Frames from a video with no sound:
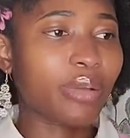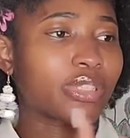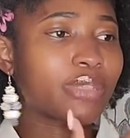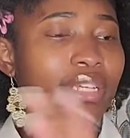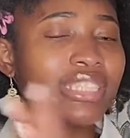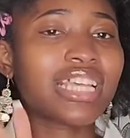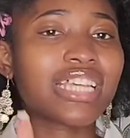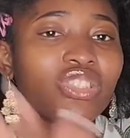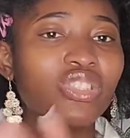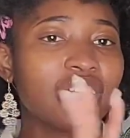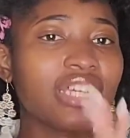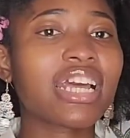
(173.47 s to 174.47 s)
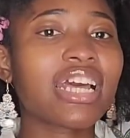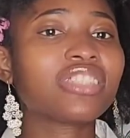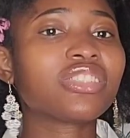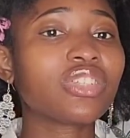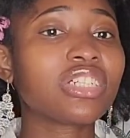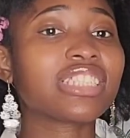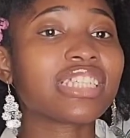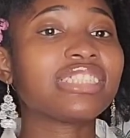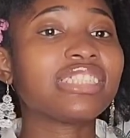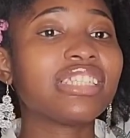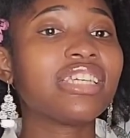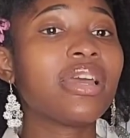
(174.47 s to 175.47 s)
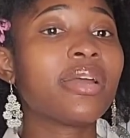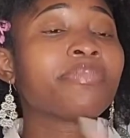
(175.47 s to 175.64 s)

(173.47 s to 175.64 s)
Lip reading: spaces, as long as I see